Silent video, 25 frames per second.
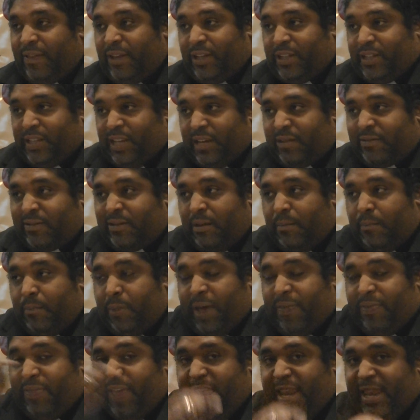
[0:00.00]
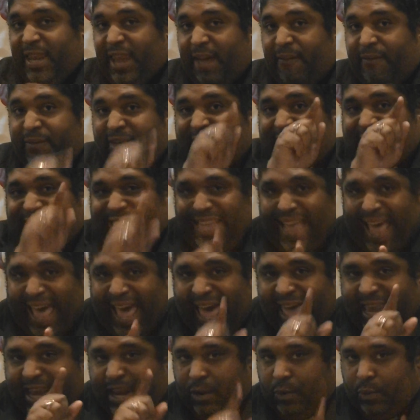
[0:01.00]
the system, but they never
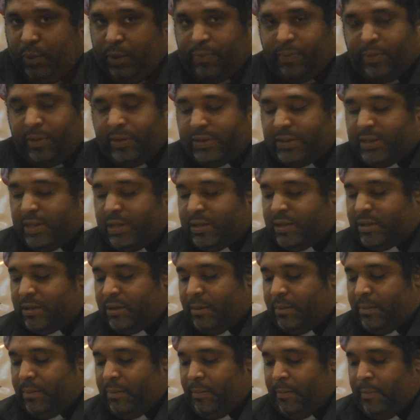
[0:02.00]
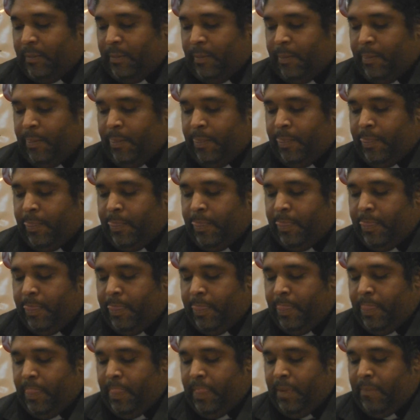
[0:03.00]
sided with the system.
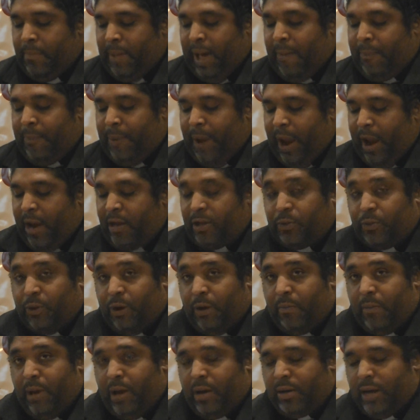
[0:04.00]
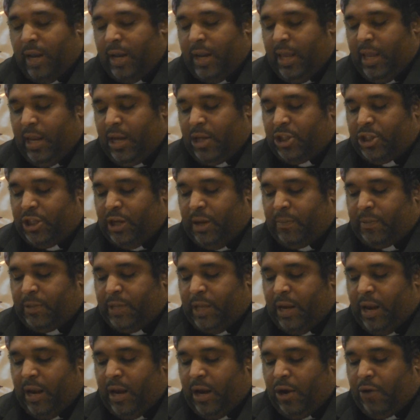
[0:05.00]
My parents were among the leaderships
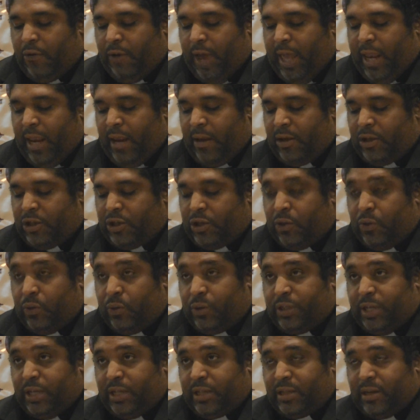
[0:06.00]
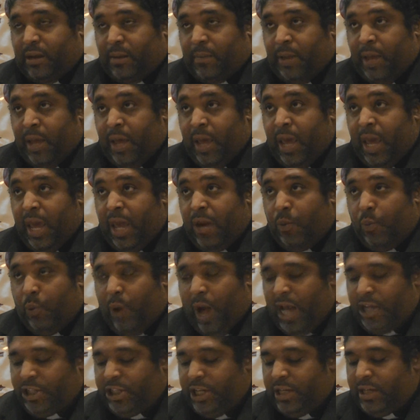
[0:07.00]
in integrating the school system in
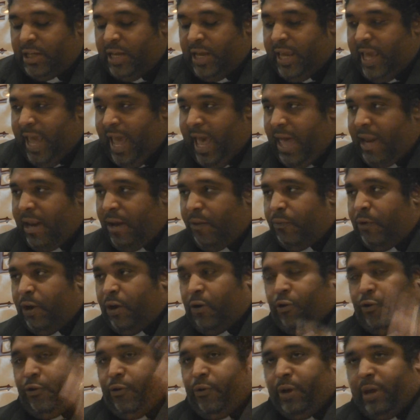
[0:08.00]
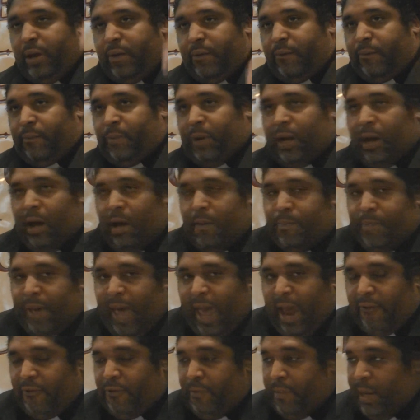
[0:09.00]
Washington County, recruited, come
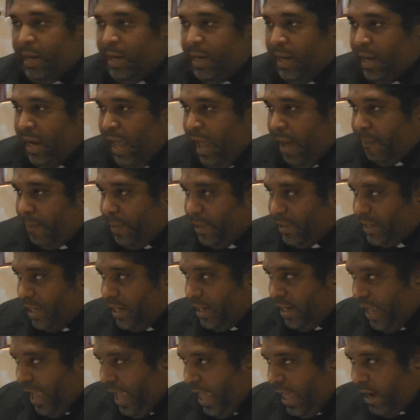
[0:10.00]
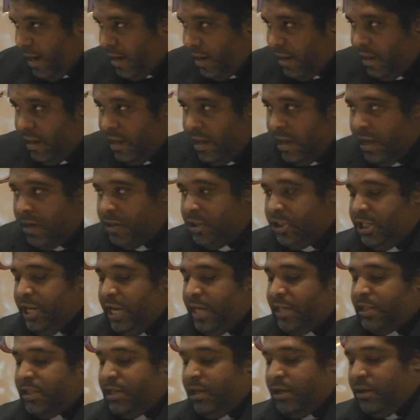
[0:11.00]
back from Indianapolis, Indiana,
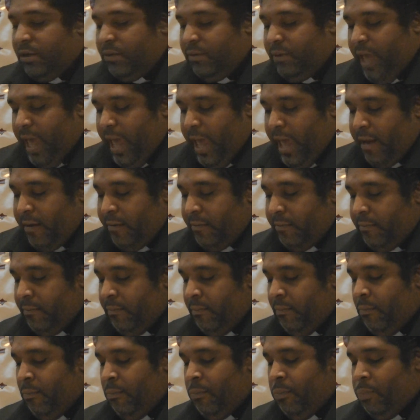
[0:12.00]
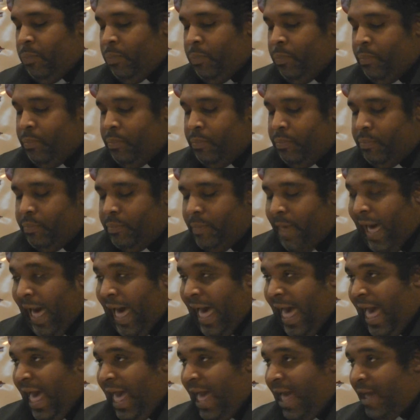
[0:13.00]
just to do that.
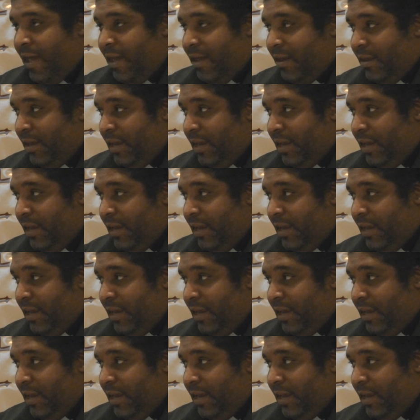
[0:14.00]
I